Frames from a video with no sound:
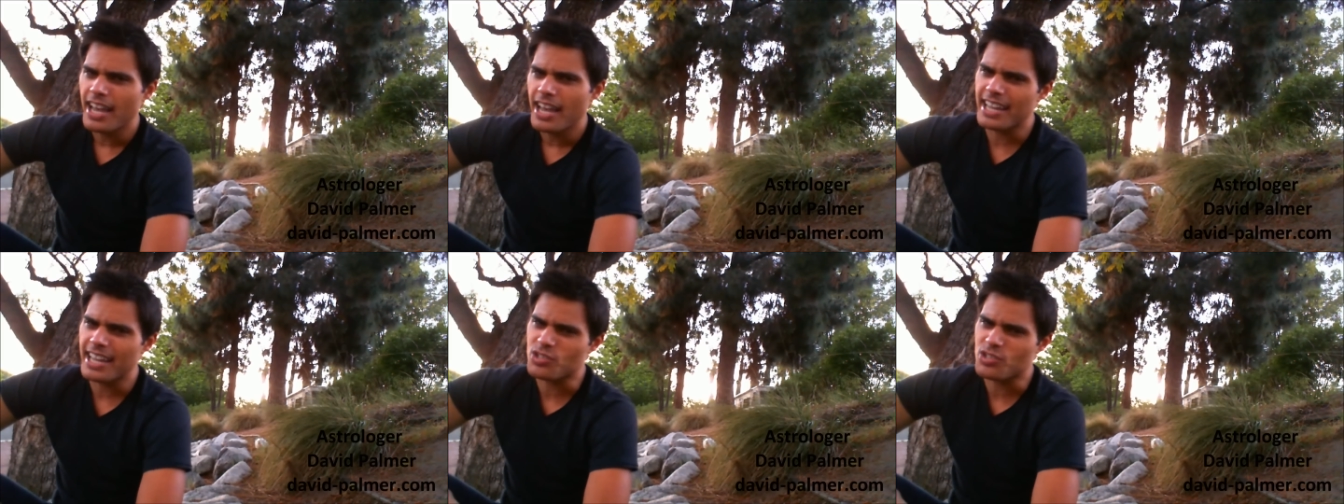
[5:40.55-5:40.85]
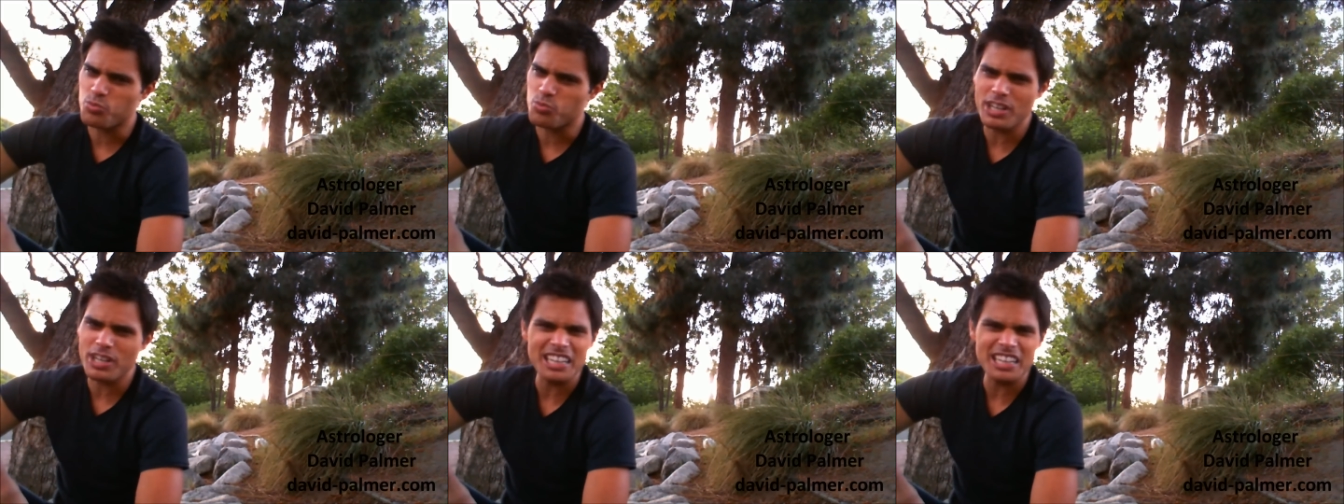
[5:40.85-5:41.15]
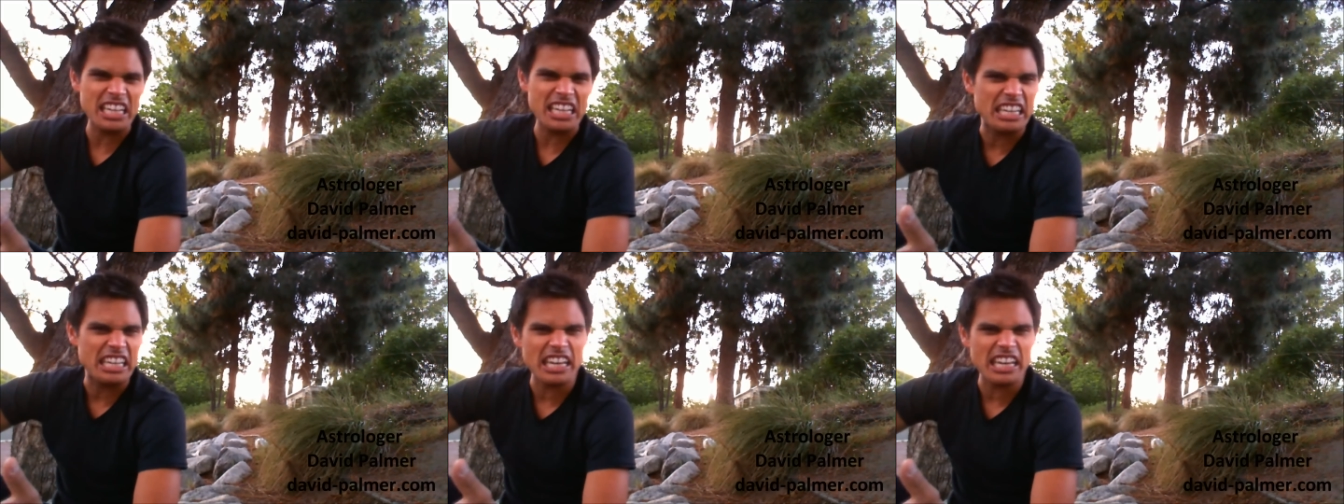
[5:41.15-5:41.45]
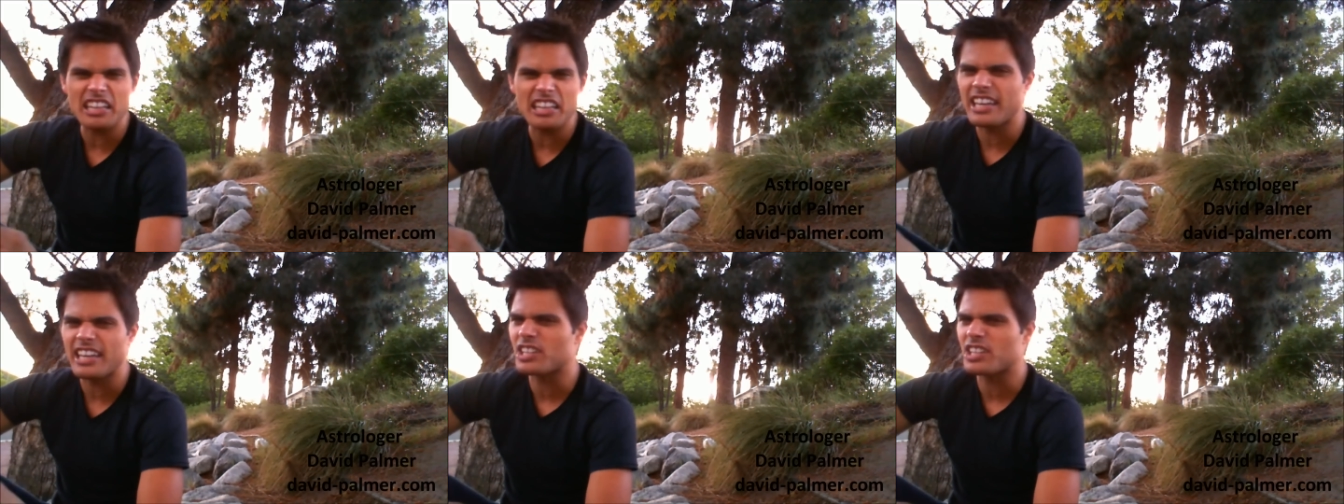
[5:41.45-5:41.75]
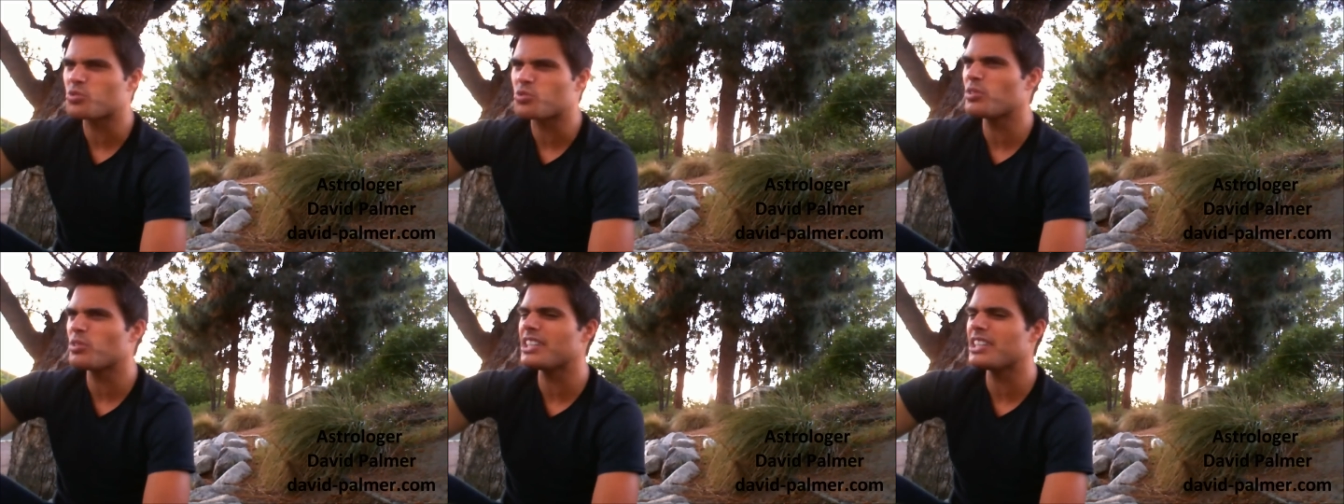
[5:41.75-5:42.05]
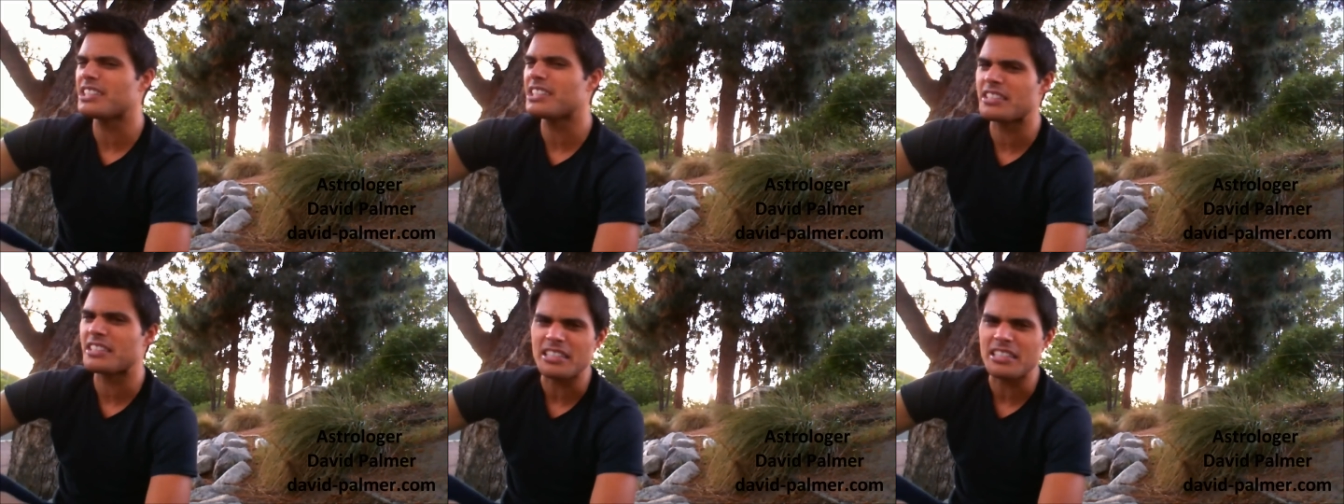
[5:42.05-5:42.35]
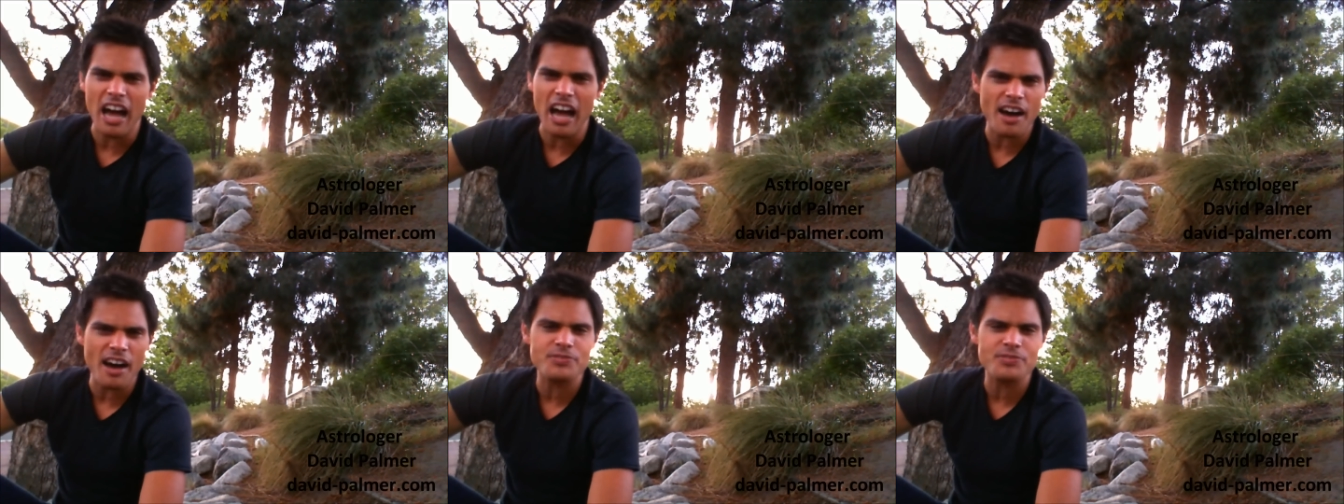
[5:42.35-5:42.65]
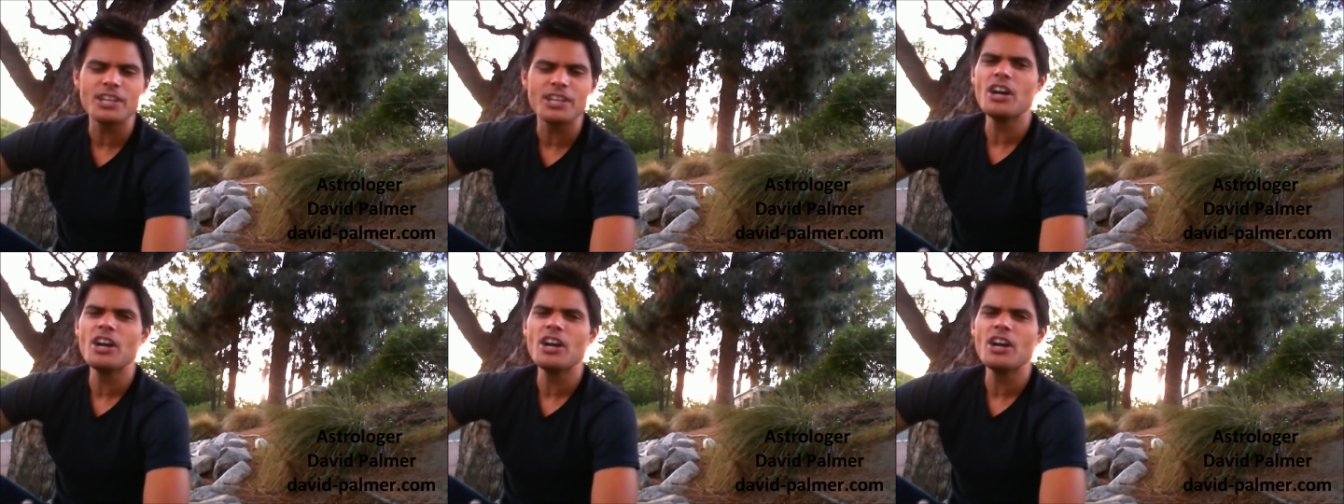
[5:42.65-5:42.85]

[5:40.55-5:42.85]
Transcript: It's really gilly, it's really soft.